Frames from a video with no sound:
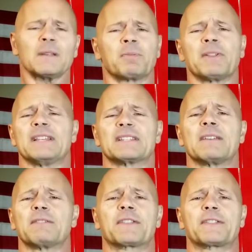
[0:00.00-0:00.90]
Please
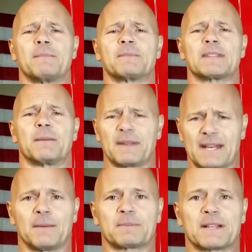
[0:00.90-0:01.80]
give it a thumbs up. That
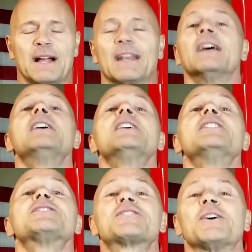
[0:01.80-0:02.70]
helps a lot.
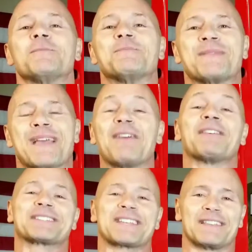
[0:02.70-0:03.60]
So
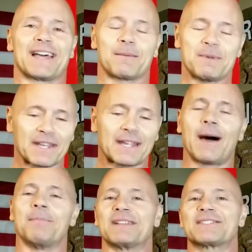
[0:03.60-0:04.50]
having said that, I'm in the
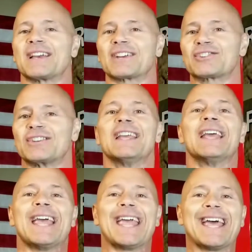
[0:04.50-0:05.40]
comments section,
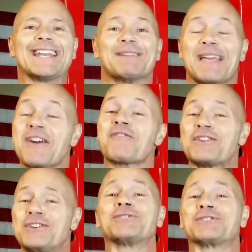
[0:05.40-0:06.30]
and
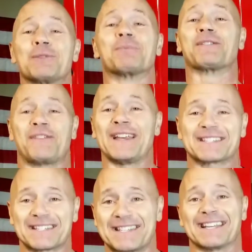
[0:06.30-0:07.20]
every YouTuber
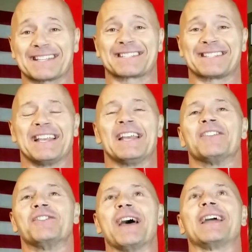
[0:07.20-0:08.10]
faces this,
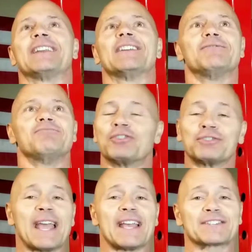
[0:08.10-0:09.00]
that your
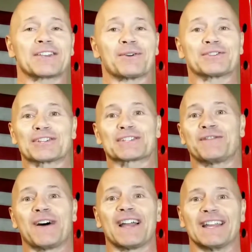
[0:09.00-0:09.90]
day is going just
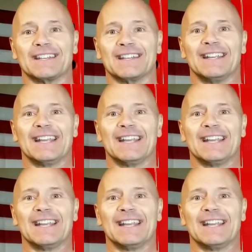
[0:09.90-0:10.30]
fine,